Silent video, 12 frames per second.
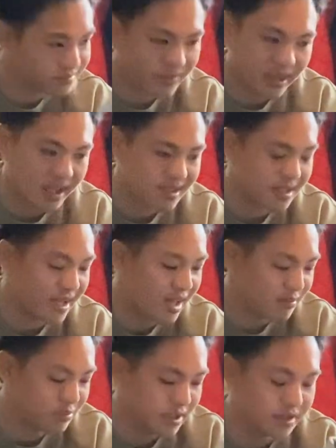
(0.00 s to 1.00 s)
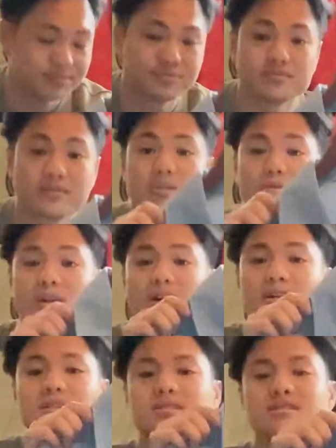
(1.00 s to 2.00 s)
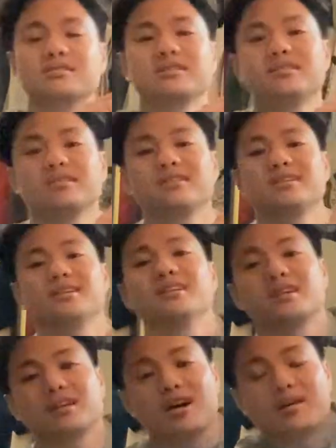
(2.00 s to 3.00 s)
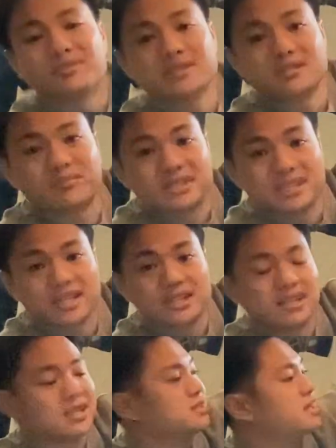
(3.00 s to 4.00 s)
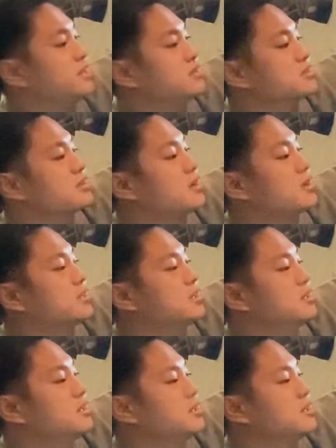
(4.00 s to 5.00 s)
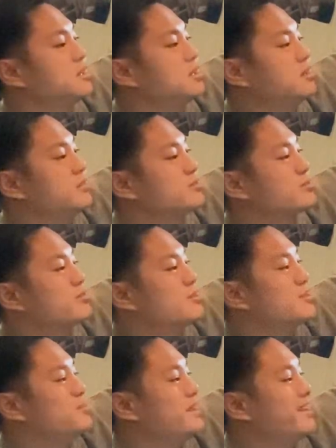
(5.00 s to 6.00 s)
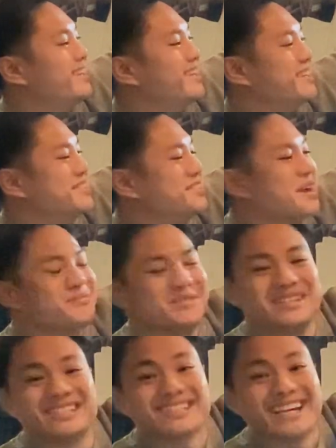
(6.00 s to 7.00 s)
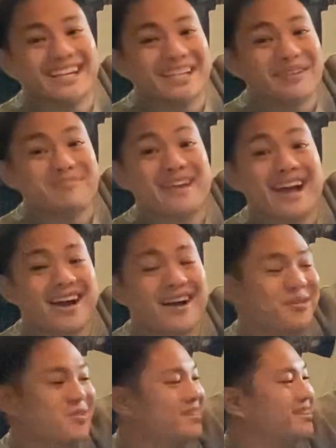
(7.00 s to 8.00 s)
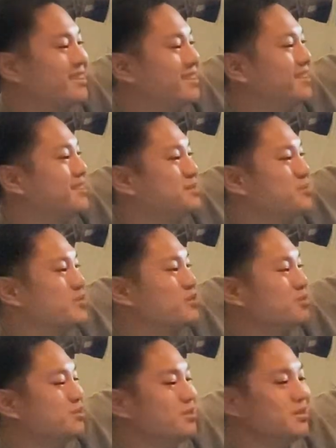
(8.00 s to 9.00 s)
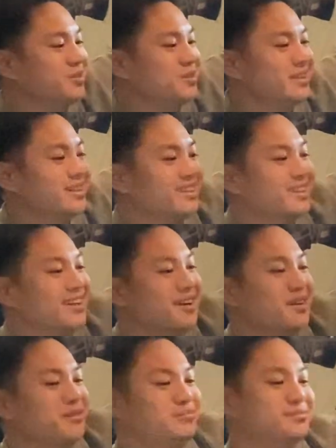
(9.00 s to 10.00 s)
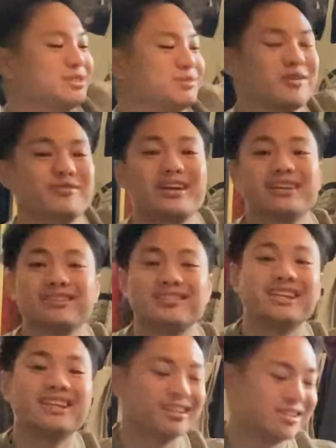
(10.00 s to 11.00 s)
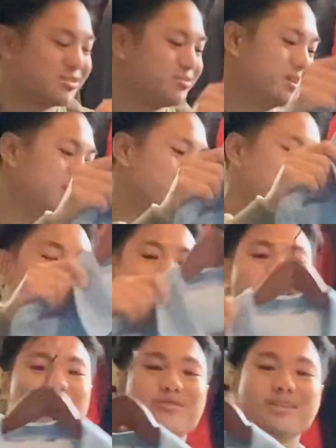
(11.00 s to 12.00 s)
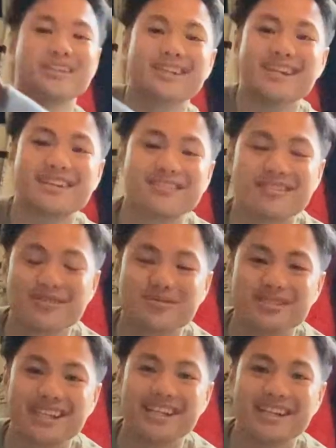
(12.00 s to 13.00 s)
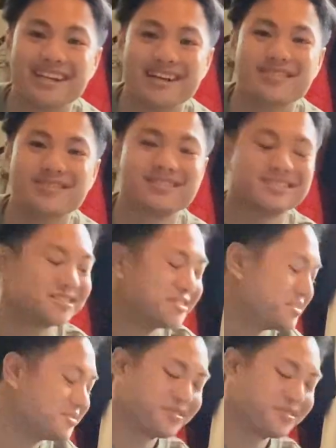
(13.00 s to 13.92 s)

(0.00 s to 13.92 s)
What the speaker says: that's that. But regardless, copped this on my second to last day in Osaka. It was from a Japanese guy named Nao. Super cool dude. Spoke very little English, but one thing that we really connected on was In and Out. So